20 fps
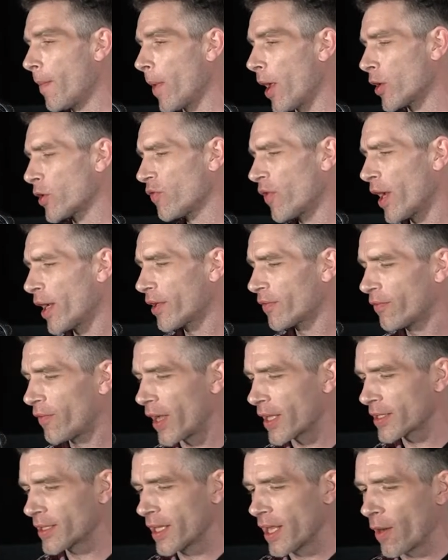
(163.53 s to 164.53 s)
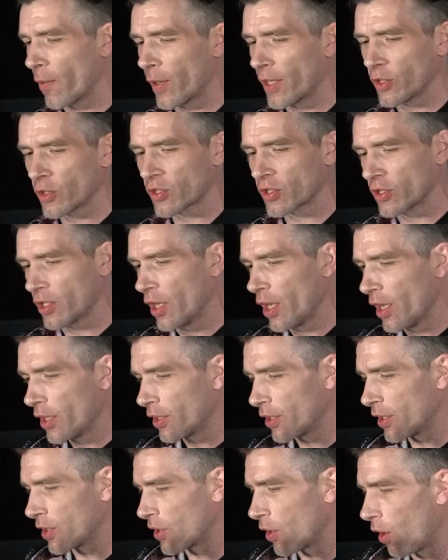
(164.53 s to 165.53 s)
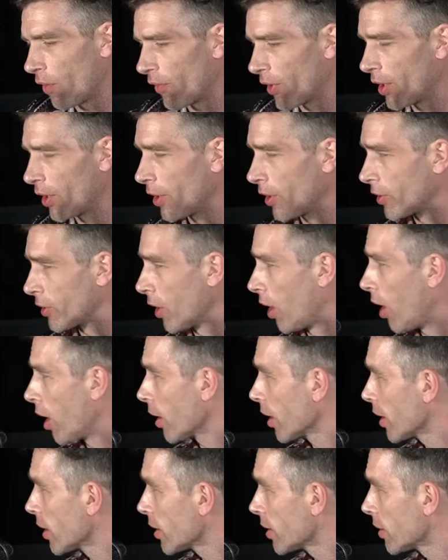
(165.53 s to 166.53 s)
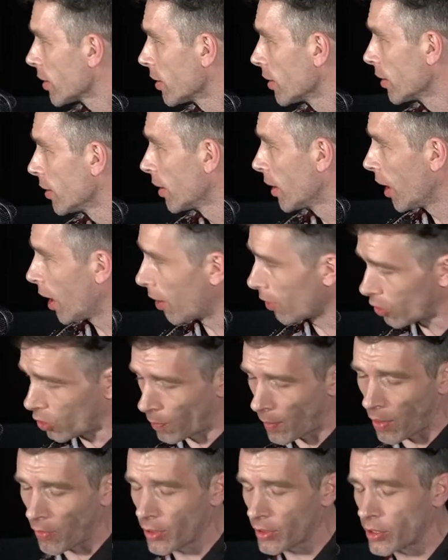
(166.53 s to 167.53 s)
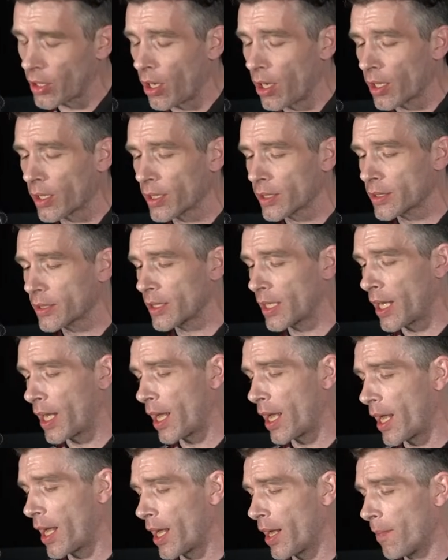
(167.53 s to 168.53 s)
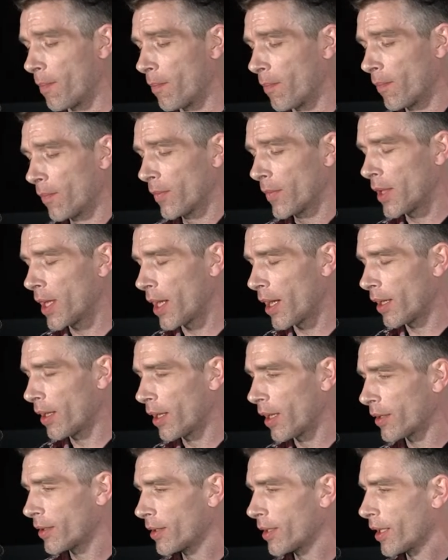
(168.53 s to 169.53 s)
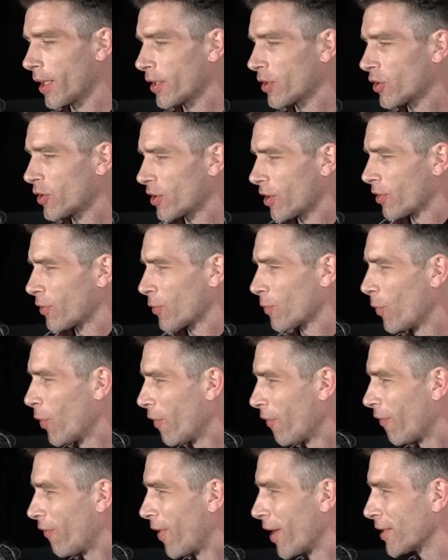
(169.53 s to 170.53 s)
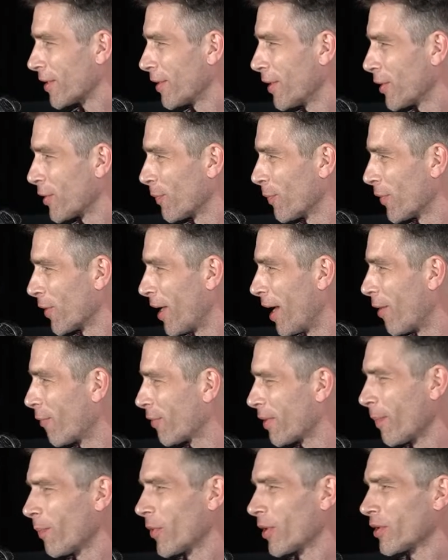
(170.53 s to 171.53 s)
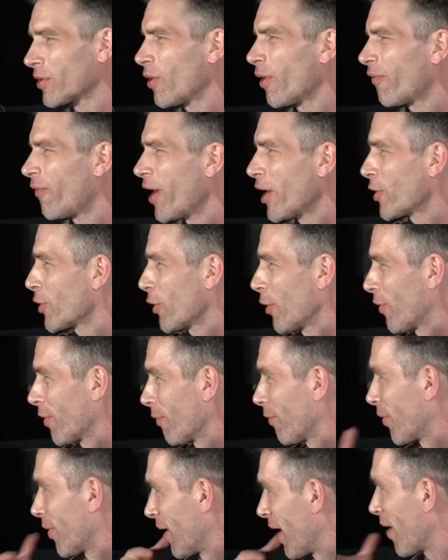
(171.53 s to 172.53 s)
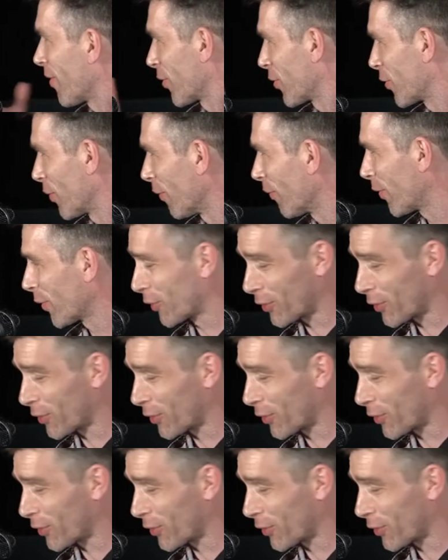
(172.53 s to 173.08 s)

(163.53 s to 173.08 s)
I just find it fascinating how he can just dissolve into the darkness and come out of the darkness. I think it's more of a fascination with the outcome. Not a fetish or anything with the leather stuff.